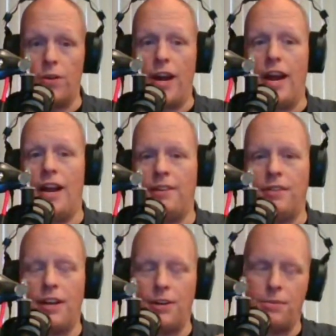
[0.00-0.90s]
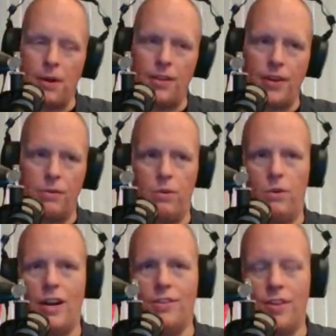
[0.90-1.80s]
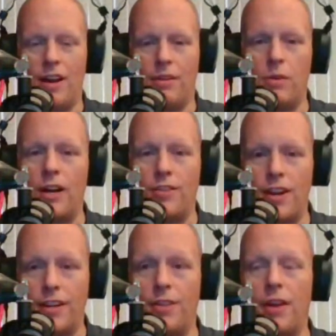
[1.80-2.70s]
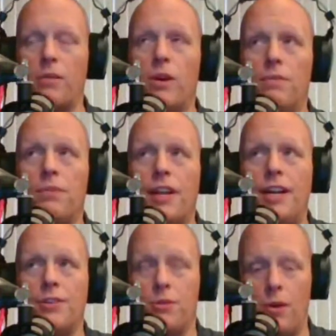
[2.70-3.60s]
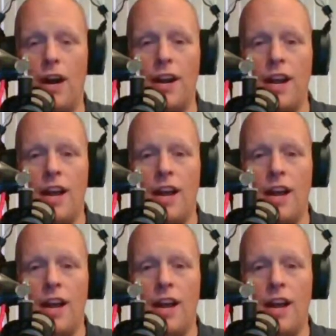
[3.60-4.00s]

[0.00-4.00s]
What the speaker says: Okay, and you're probably thinking, well, why is that a good thing? Well, here's why.